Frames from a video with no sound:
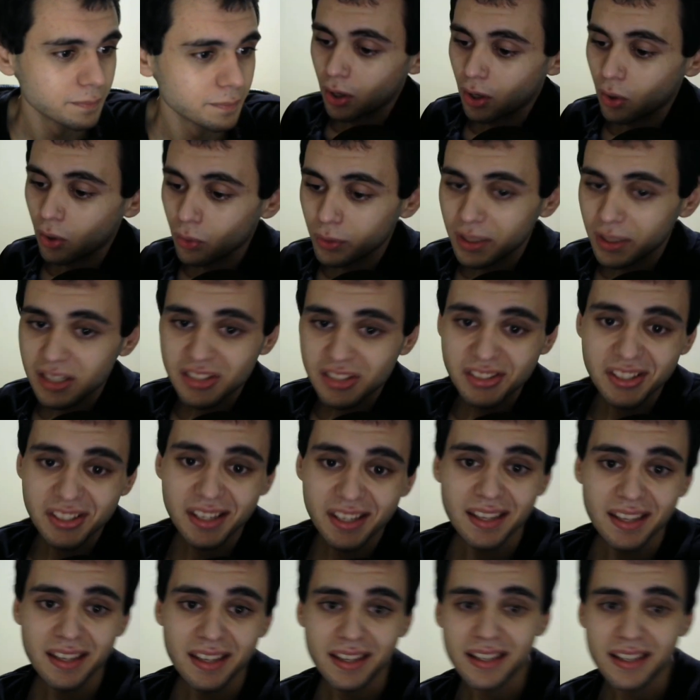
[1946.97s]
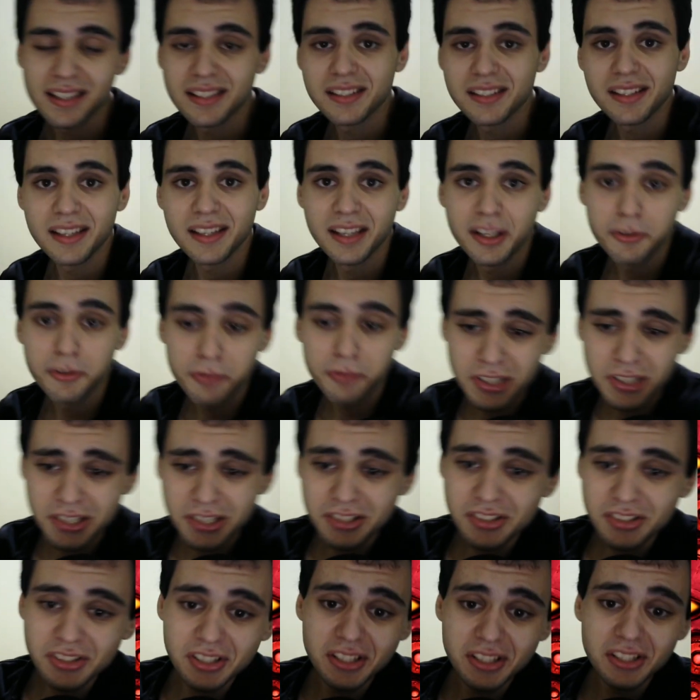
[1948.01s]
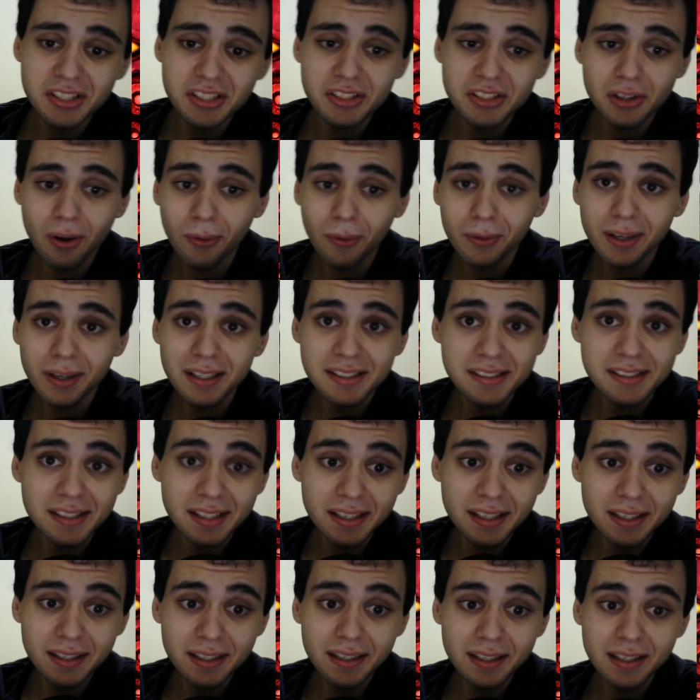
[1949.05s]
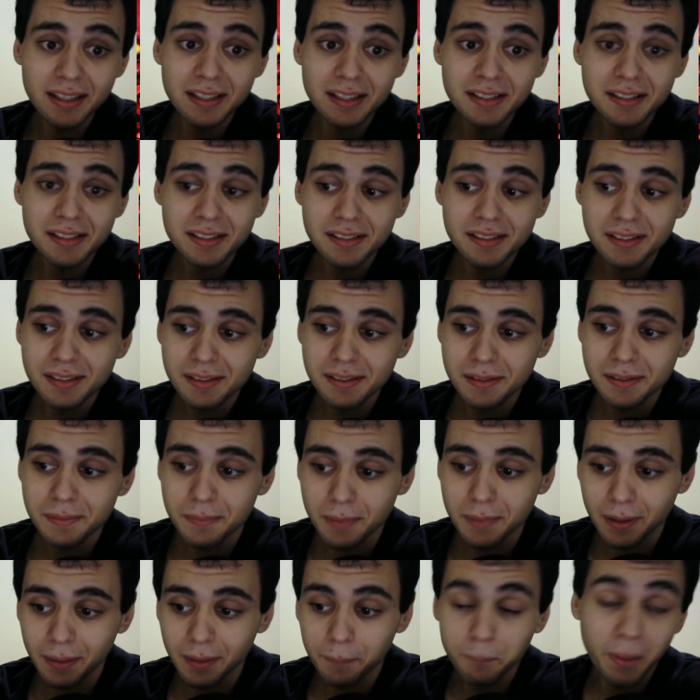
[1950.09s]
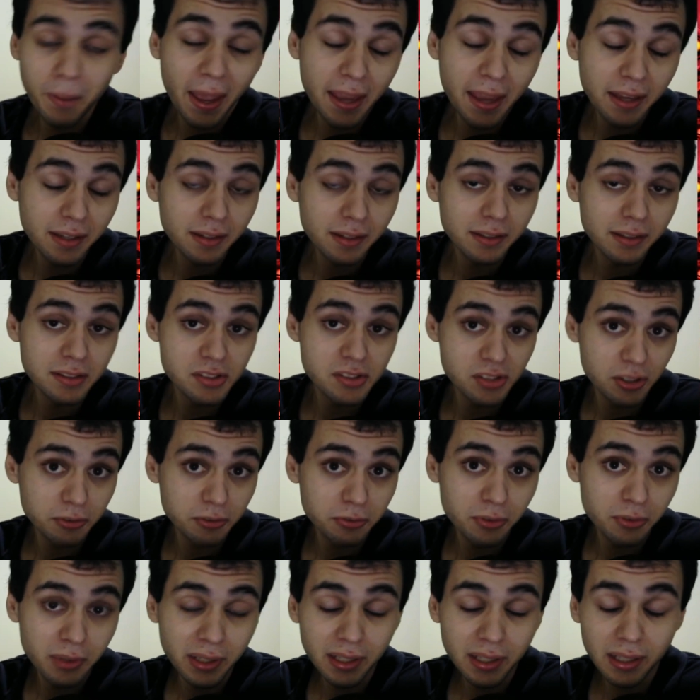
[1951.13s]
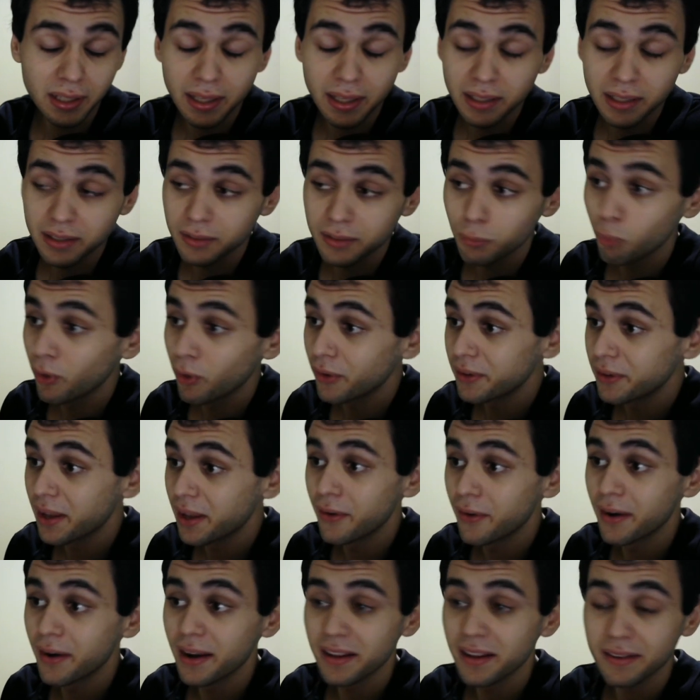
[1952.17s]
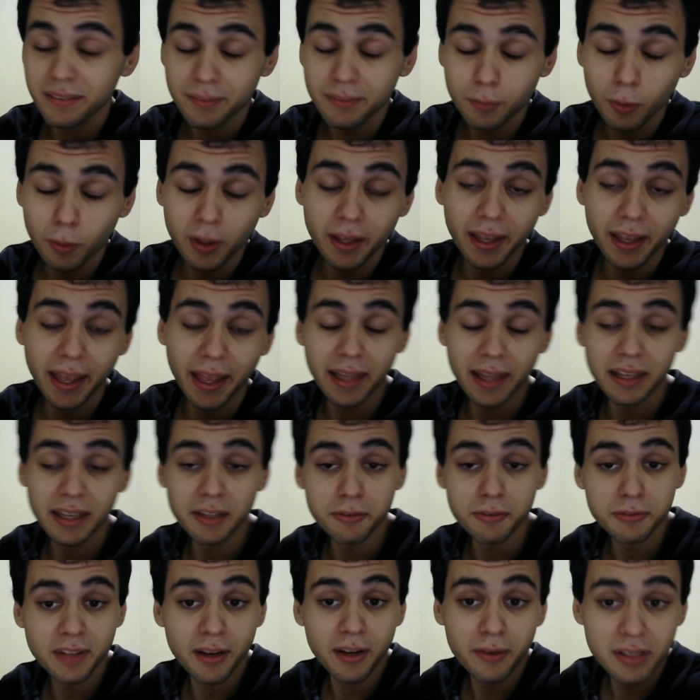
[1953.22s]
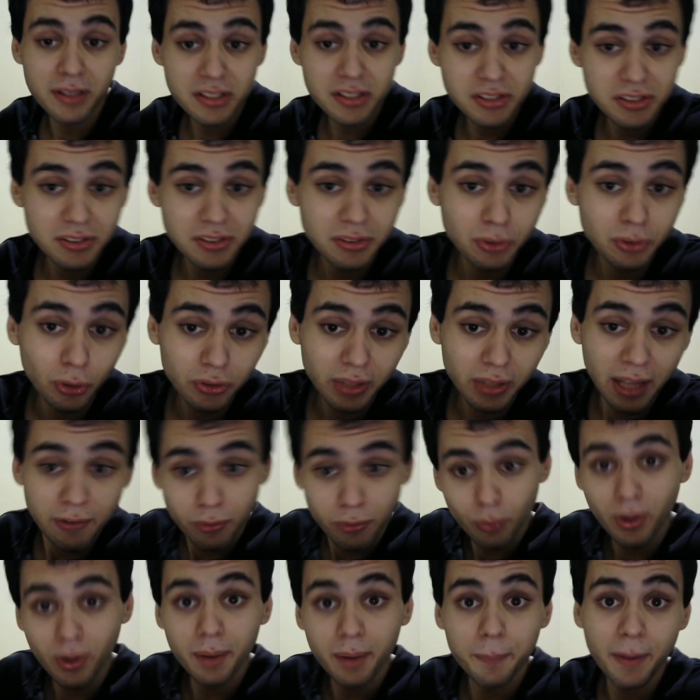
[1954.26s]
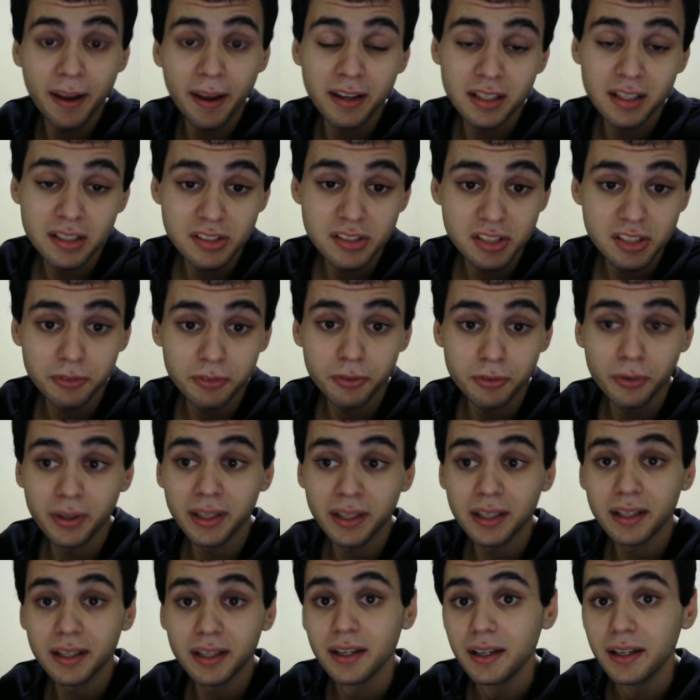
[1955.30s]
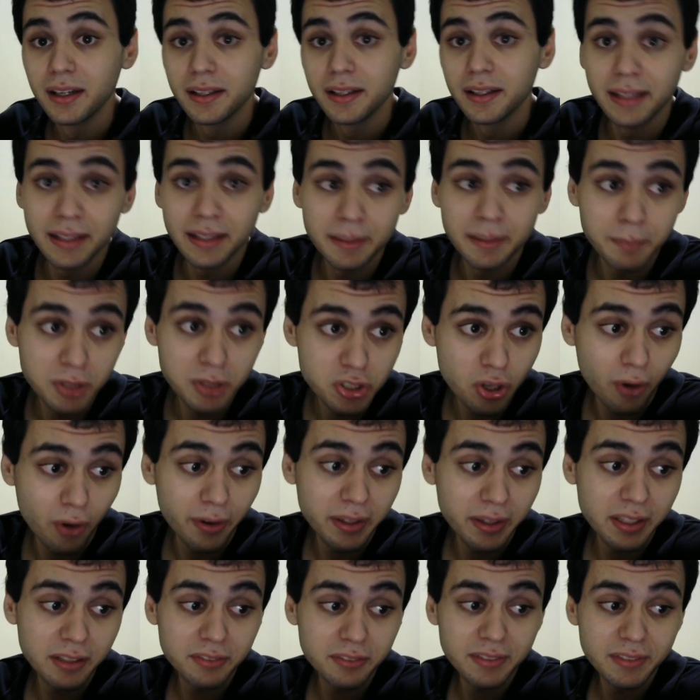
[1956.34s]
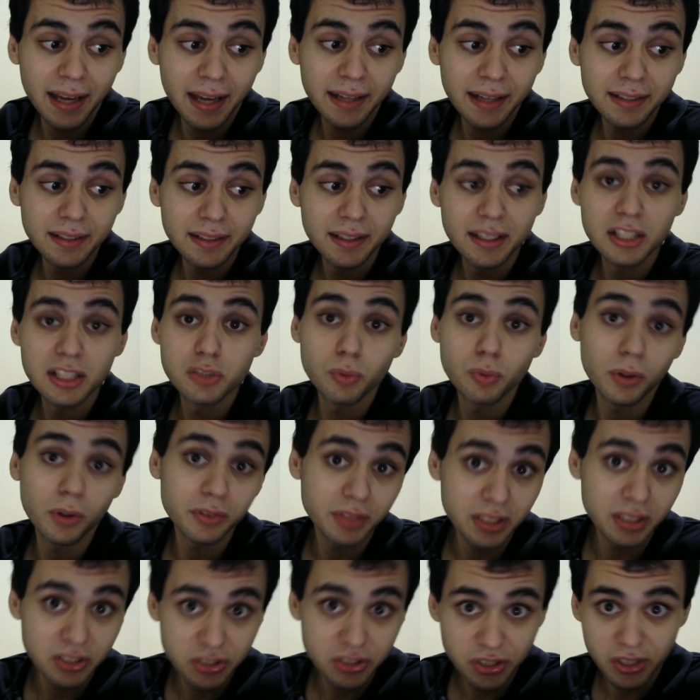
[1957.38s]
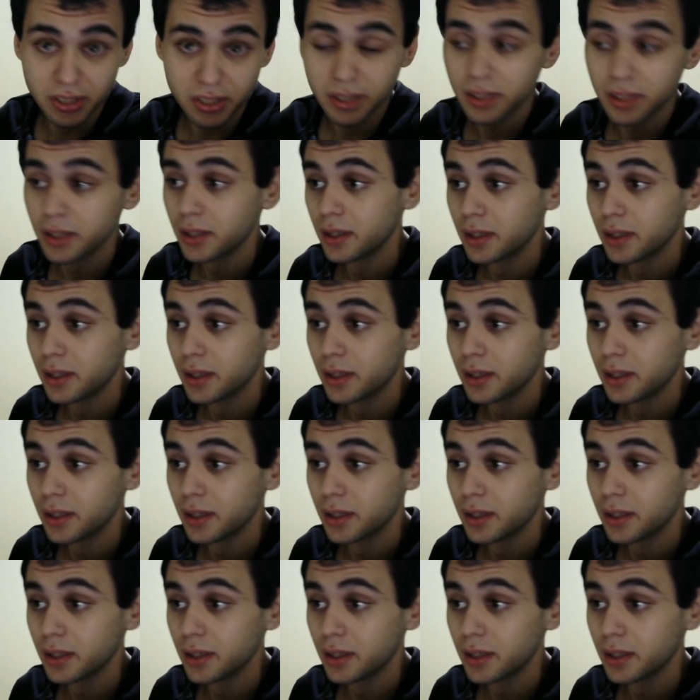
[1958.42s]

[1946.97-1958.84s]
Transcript: All they see is inefficiencies. All they see is uh, pain and suffering. And where there, is, and if there is not everywhere pain and suffering, then the majority of that is what they see.